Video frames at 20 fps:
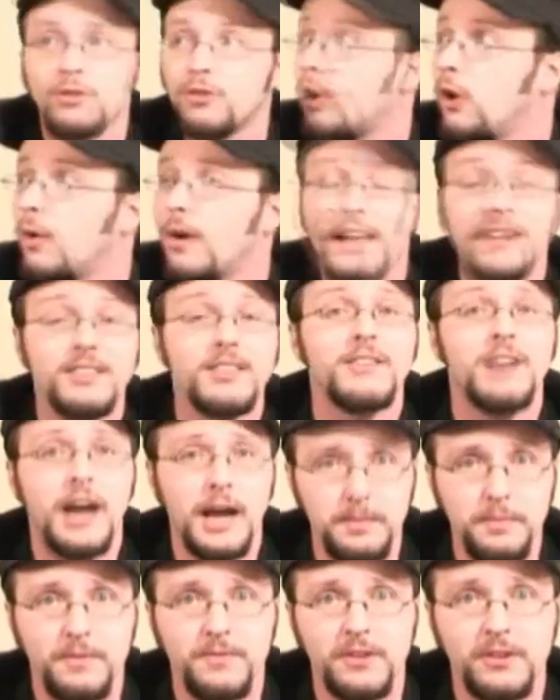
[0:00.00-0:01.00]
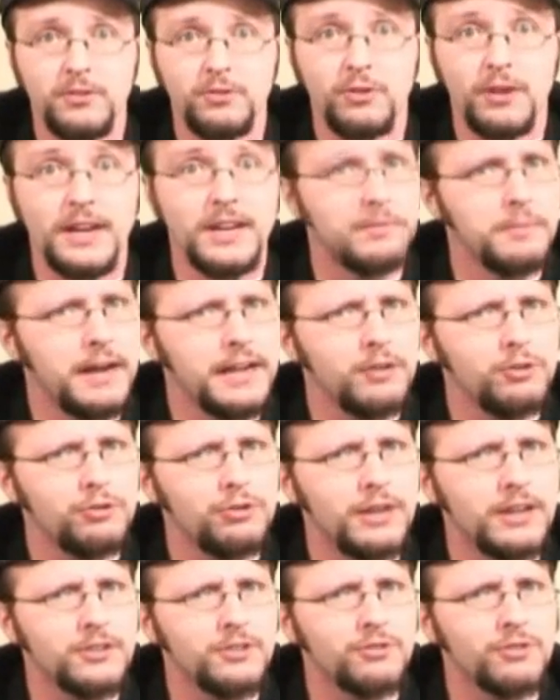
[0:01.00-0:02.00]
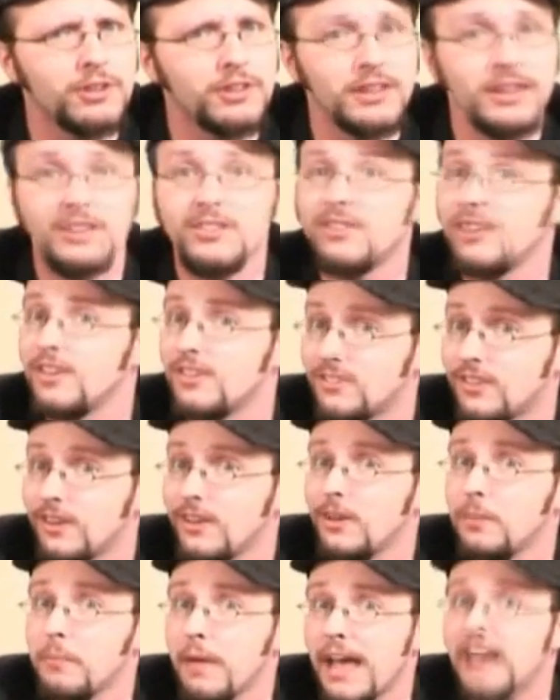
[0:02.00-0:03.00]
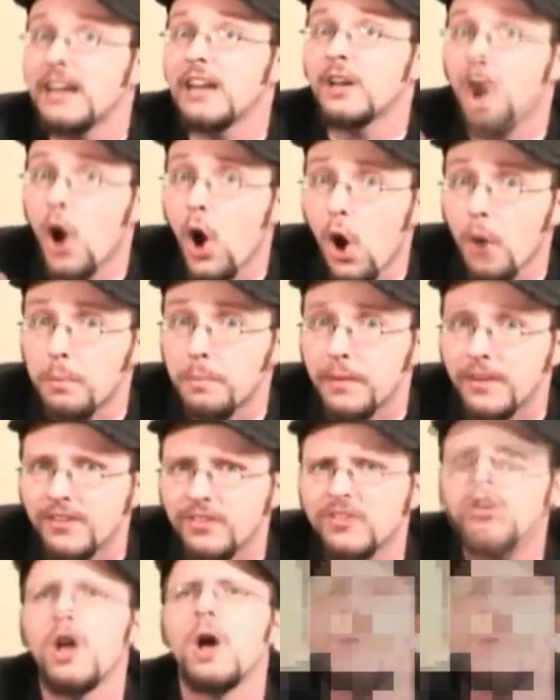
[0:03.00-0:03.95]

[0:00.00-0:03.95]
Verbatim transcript: So, at the top of his reign, Michael Jackson released his cinematic opus,